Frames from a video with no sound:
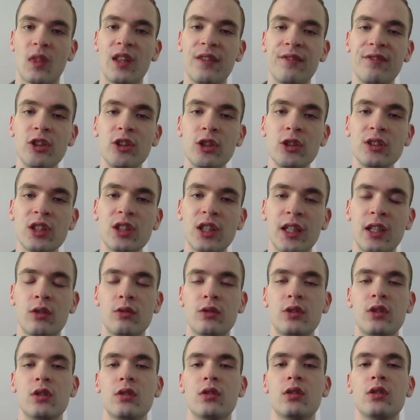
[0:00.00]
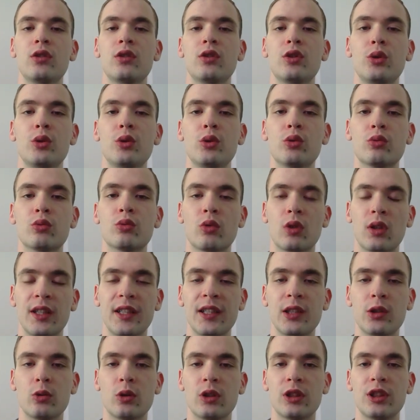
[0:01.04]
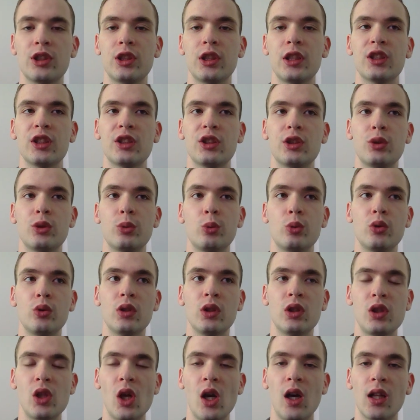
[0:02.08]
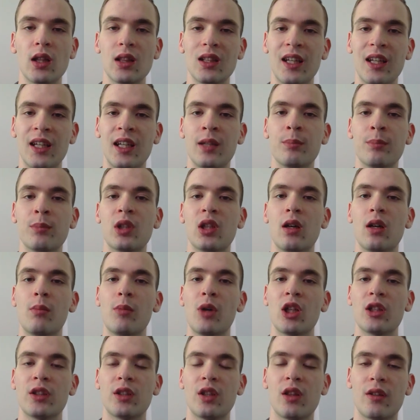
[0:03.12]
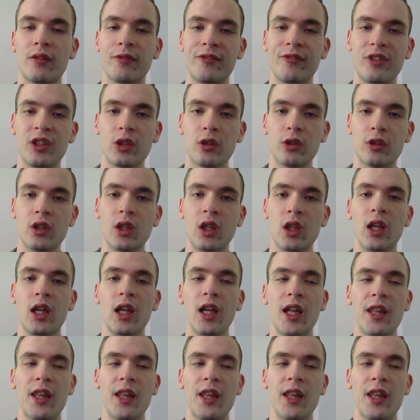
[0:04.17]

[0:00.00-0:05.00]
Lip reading: The first counter to Relinquished is to not let him come onto the field,